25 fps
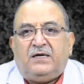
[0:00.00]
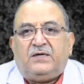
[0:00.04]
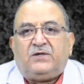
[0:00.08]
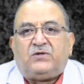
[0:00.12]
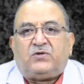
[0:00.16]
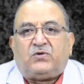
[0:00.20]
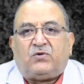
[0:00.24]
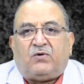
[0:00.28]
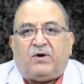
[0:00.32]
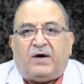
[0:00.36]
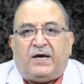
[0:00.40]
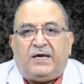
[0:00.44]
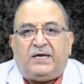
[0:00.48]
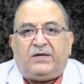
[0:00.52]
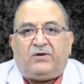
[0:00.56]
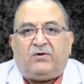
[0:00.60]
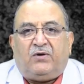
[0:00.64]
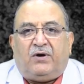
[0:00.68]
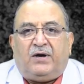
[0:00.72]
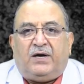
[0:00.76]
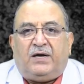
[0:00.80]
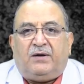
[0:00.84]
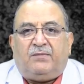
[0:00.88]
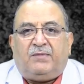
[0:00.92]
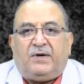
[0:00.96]
So I
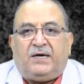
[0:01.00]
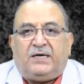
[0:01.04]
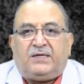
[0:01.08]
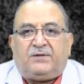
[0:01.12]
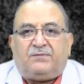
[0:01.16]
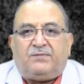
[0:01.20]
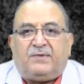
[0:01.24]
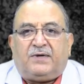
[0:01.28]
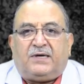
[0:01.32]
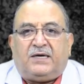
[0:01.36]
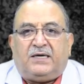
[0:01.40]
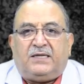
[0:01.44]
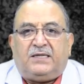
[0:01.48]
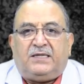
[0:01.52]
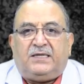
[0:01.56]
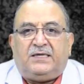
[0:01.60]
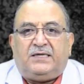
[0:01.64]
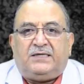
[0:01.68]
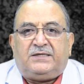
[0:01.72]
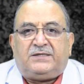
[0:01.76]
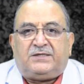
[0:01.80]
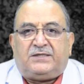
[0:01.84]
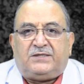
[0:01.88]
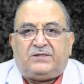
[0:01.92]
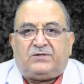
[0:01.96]
joined Mahatma Gandhi
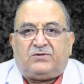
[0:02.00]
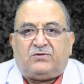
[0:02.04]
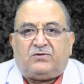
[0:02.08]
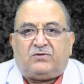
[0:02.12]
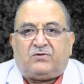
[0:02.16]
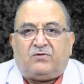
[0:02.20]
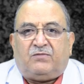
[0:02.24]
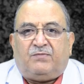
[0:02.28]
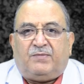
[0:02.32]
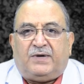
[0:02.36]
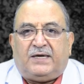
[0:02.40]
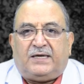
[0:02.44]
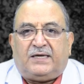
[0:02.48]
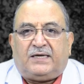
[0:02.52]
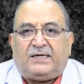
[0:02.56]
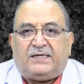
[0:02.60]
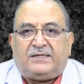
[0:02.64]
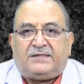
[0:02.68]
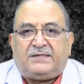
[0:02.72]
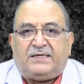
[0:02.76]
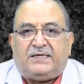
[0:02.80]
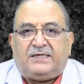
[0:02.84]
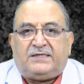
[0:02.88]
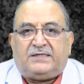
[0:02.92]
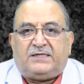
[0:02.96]
Institute of Medical
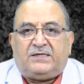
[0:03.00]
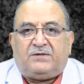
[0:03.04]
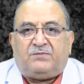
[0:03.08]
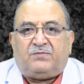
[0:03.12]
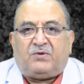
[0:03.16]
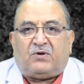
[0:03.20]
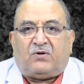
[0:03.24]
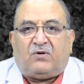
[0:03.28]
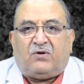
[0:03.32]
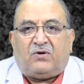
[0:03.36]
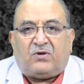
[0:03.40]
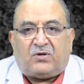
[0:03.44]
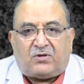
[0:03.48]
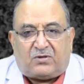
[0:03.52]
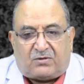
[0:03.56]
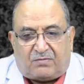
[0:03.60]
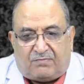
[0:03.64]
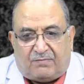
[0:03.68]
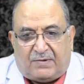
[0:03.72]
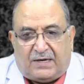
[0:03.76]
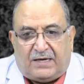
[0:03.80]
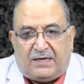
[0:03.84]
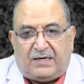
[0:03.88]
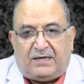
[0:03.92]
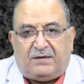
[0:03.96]
Sciences because
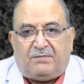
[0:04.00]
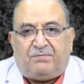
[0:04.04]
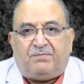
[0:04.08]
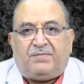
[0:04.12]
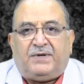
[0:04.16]
my